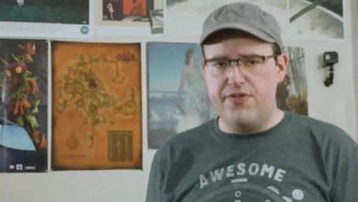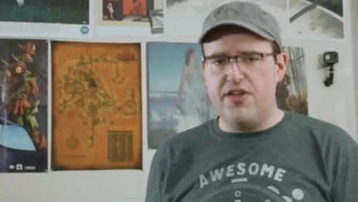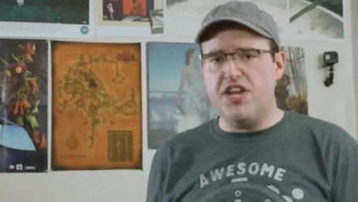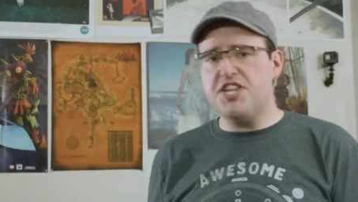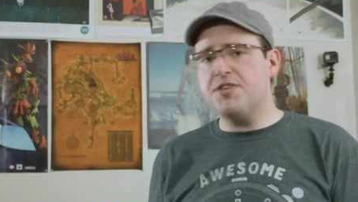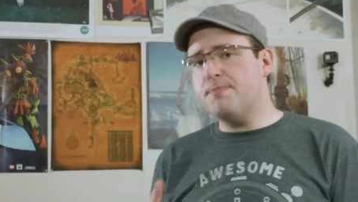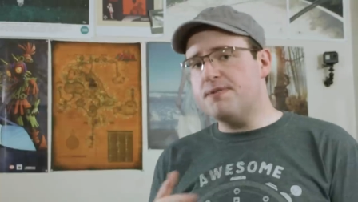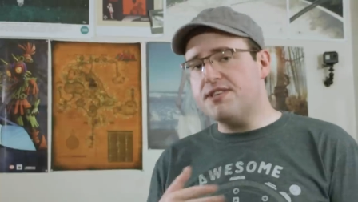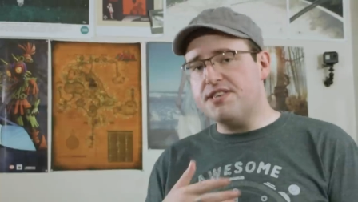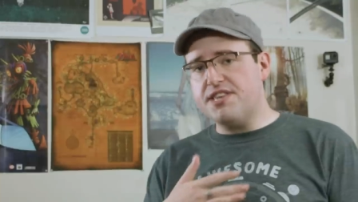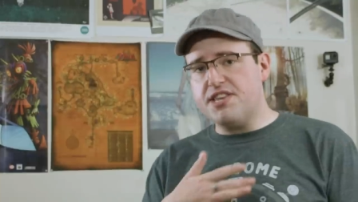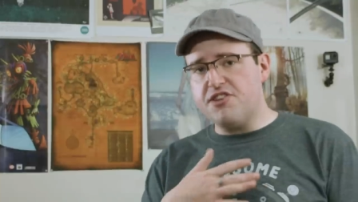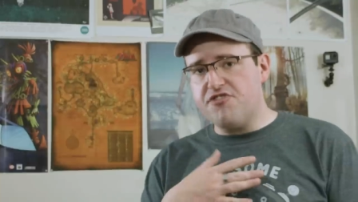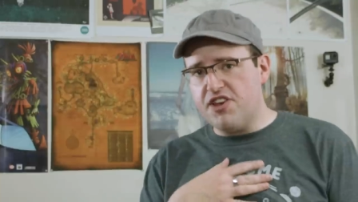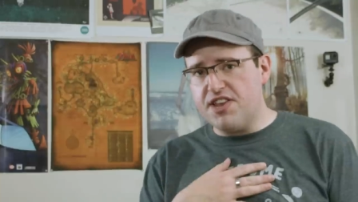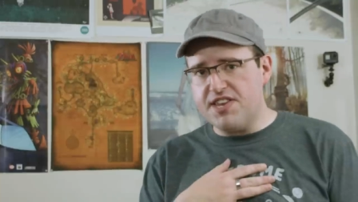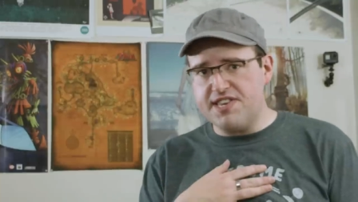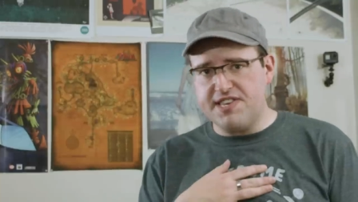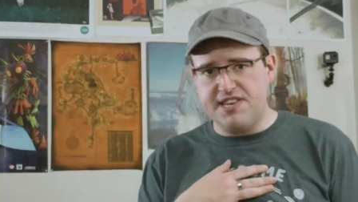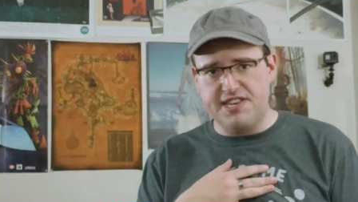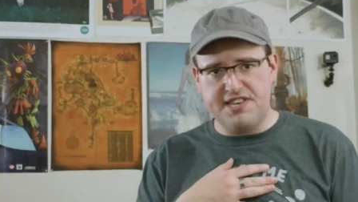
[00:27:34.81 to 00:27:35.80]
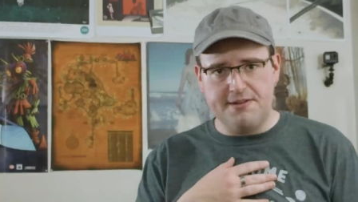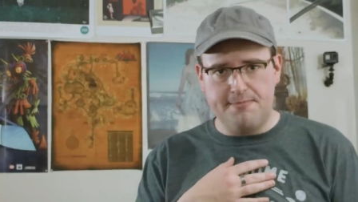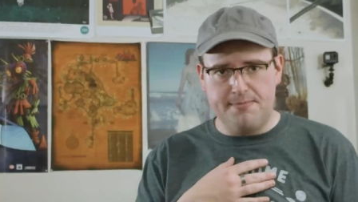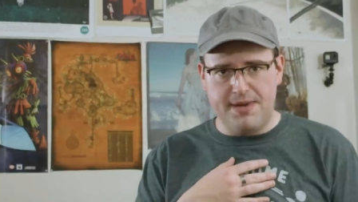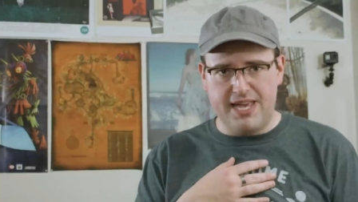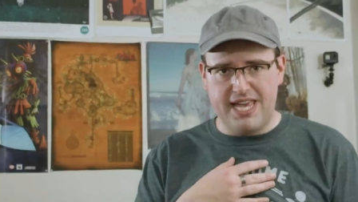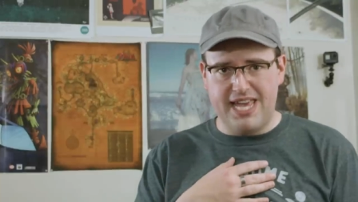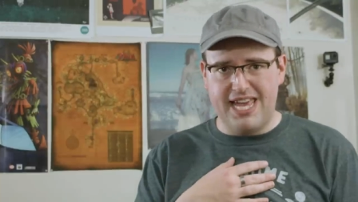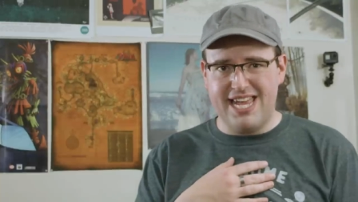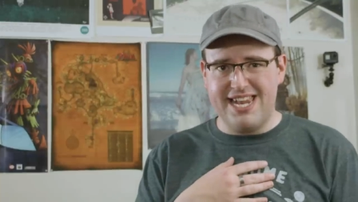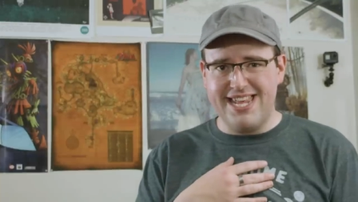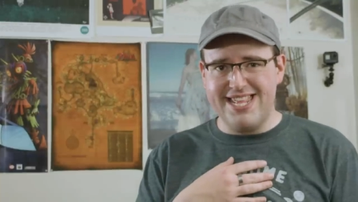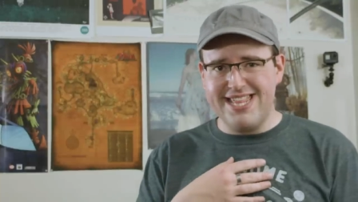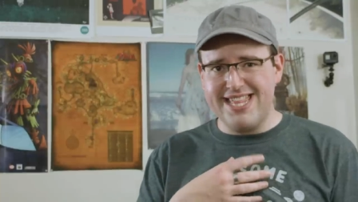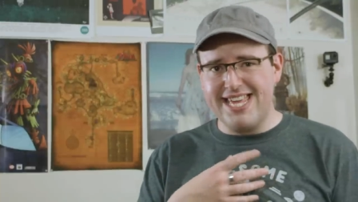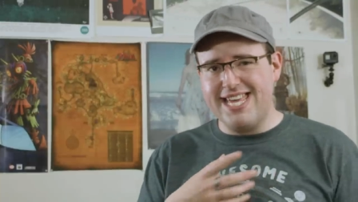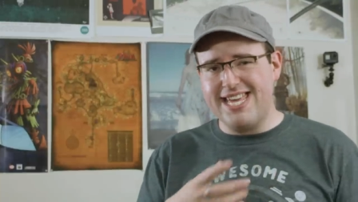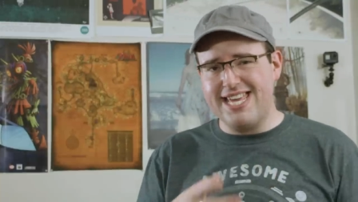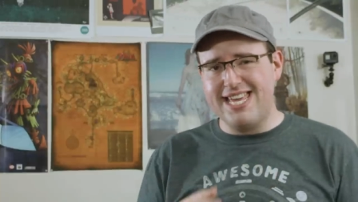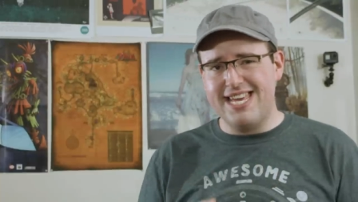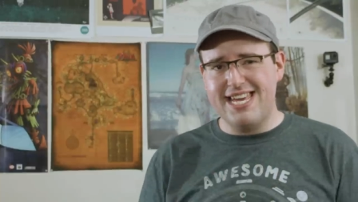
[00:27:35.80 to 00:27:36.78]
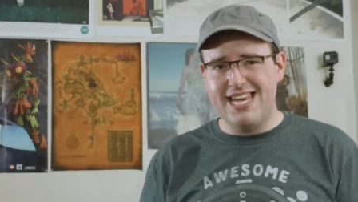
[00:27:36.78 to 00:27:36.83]
That's been suggested to me, and I
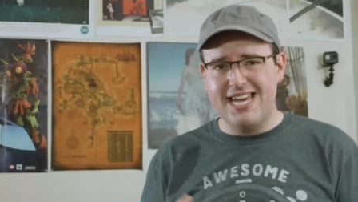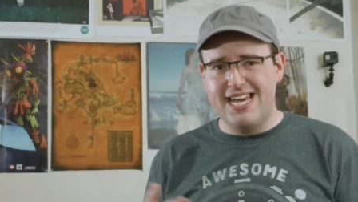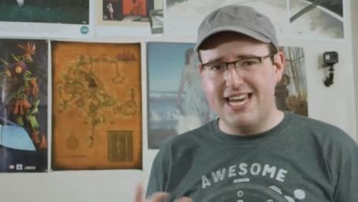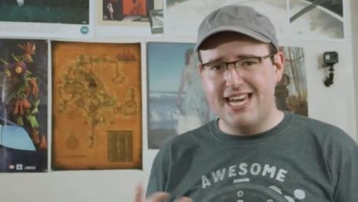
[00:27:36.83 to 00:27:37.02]
think